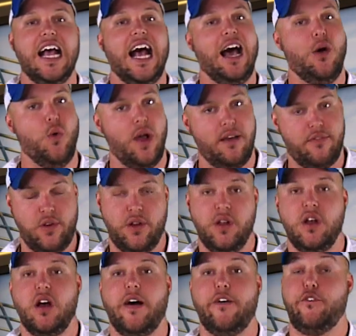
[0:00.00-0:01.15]
However,
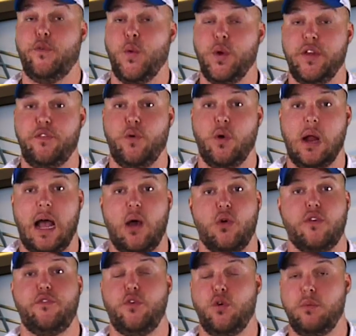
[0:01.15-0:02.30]
a 44
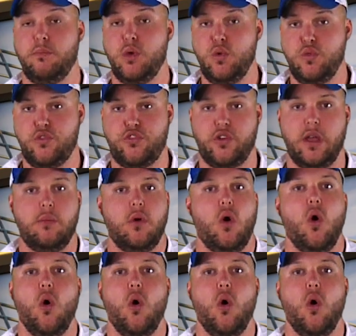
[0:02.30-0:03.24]
hour full moon trip